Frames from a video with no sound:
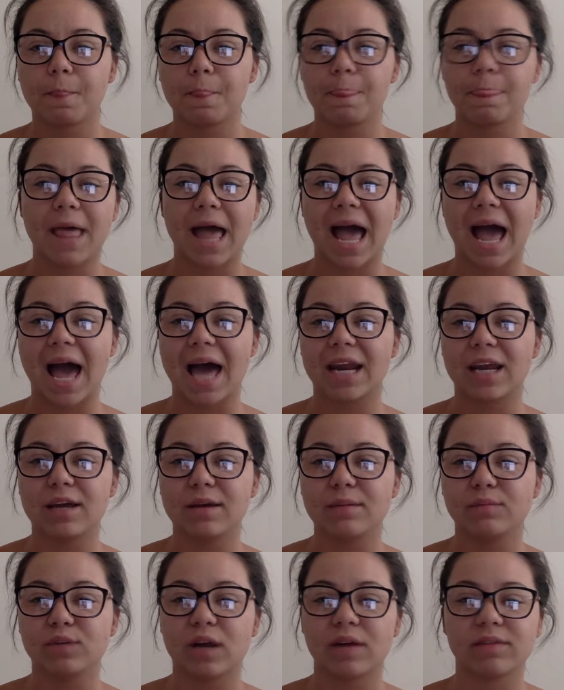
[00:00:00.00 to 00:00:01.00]

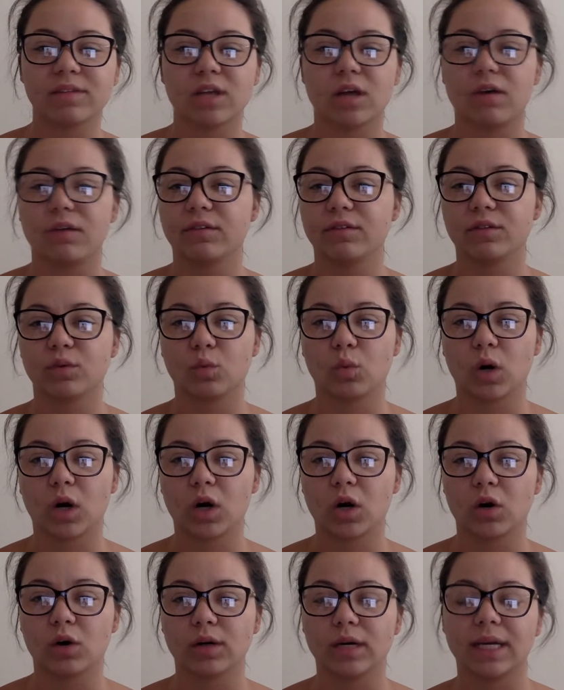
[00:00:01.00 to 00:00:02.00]
Adam travels all over the
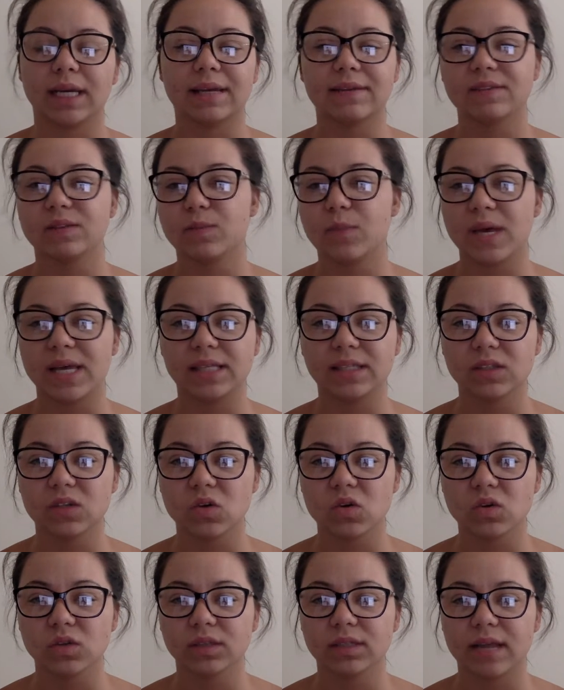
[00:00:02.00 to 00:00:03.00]
world and gives
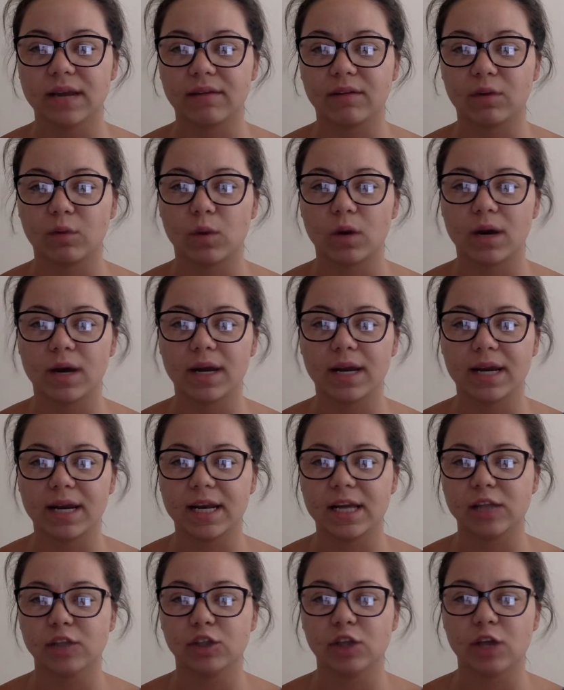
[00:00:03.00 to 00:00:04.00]
pencils to everyone, and
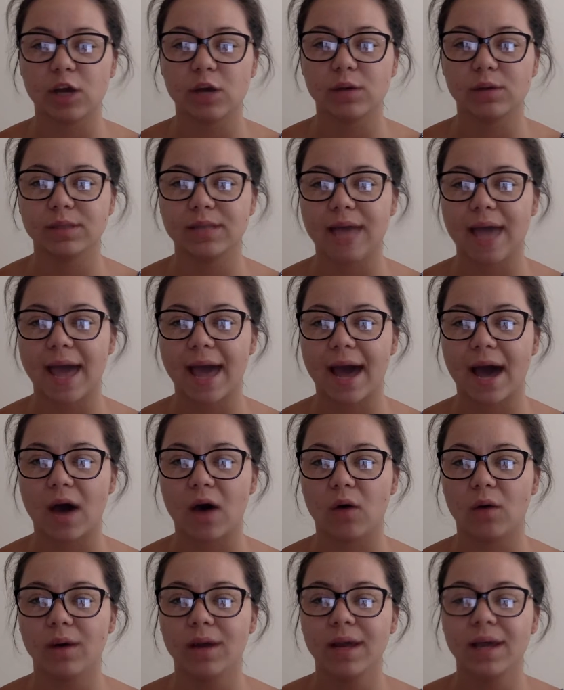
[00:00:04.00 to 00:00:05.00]
it shows
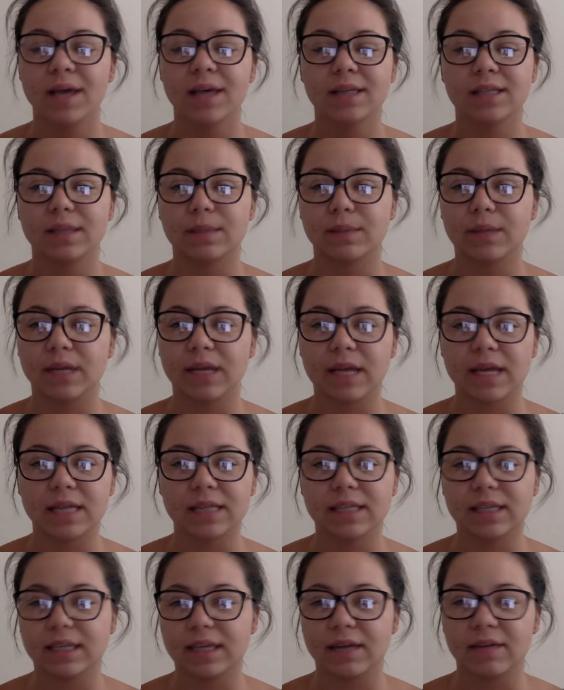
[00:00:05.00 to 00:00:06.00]
how something
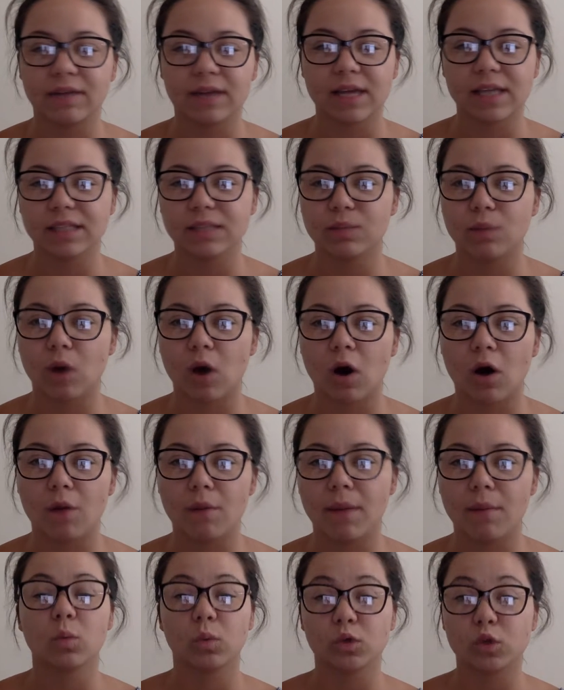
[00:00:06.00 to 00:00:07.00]
insignificant and small,
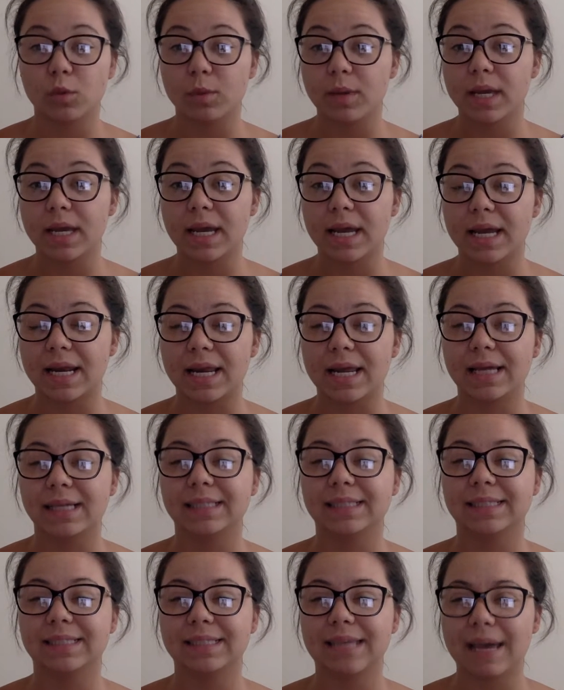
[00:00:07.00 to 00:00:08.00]
which would be an
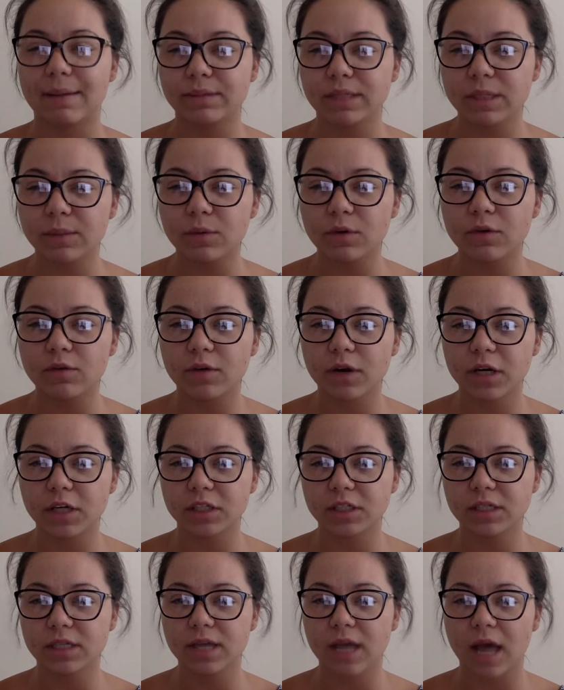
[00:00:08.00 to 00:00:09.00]
acceptable
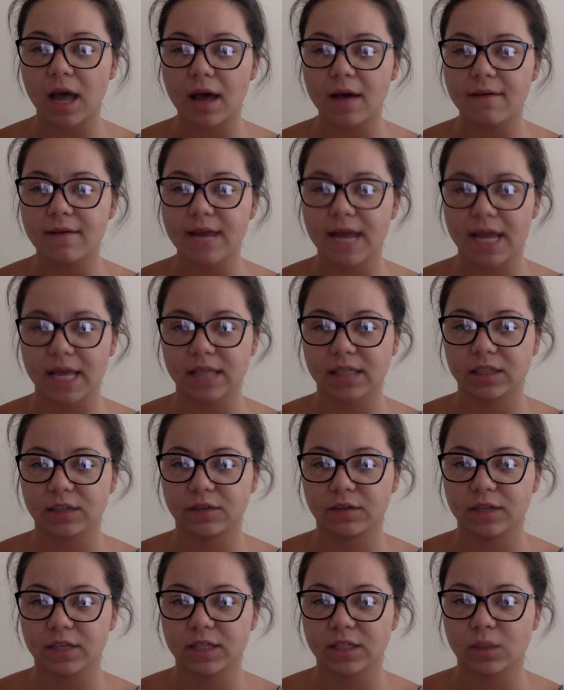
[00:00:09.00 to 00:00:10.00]
version of an answer
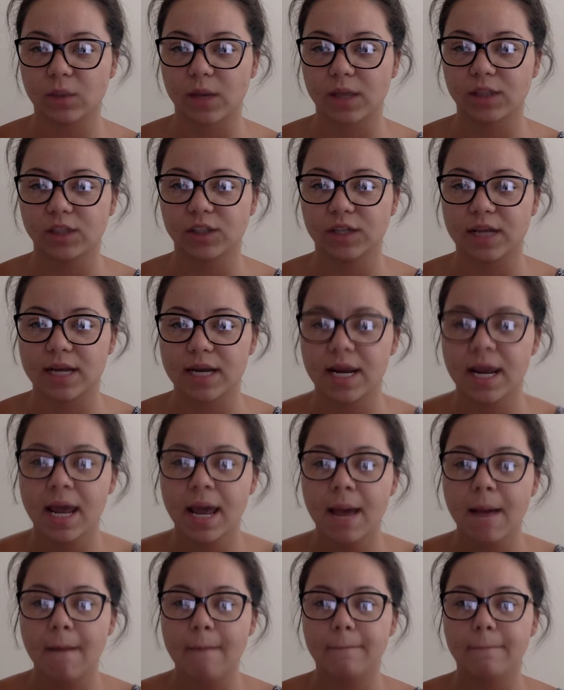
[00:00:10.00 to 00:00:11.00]
for this question,
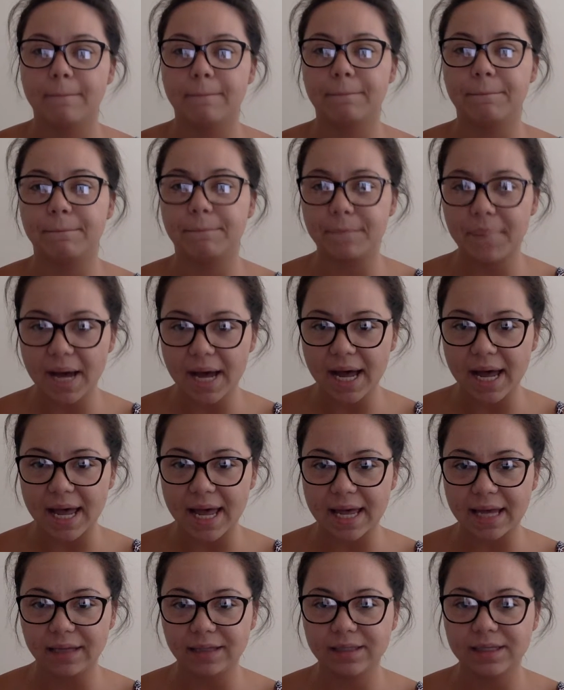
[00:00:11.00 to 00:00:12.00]

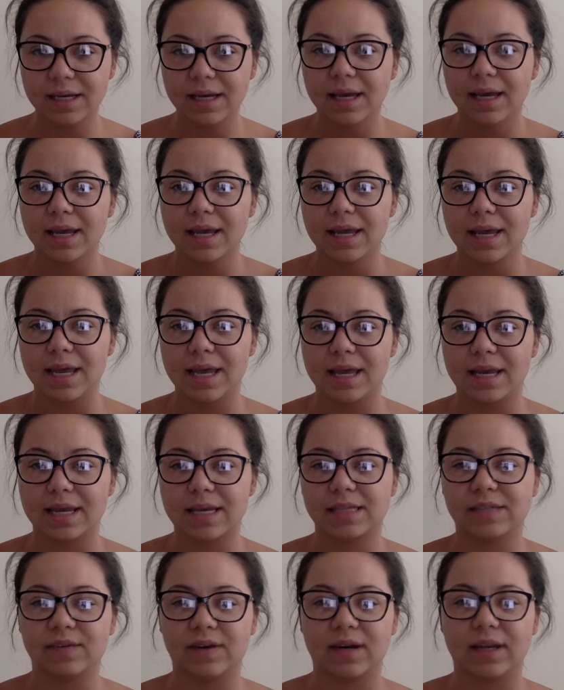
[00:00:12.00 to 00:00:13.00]
but it
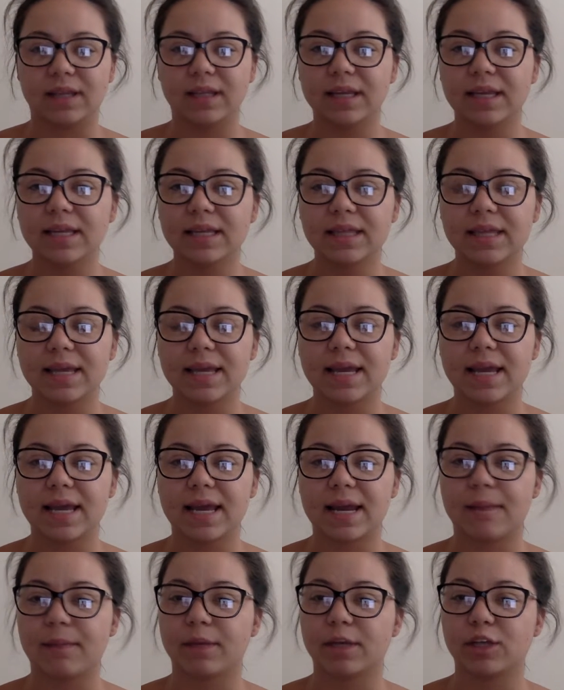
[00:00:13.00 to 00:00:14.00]
is very lengthy,
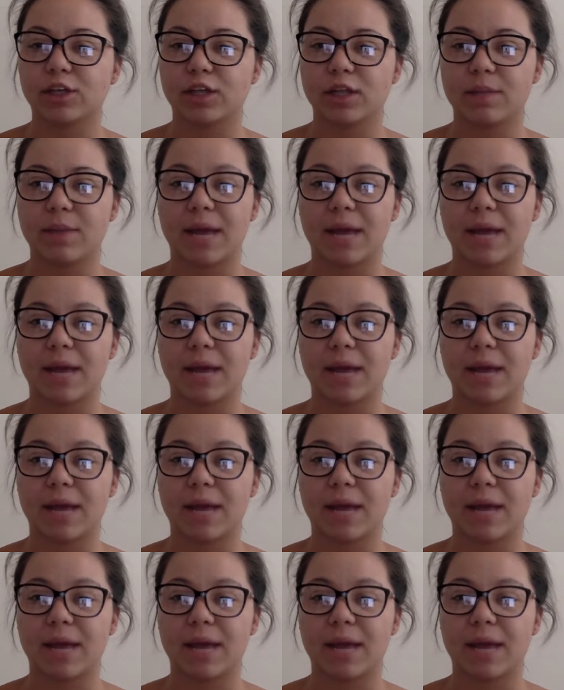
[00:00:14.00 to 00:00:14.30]
and I'm going to show them how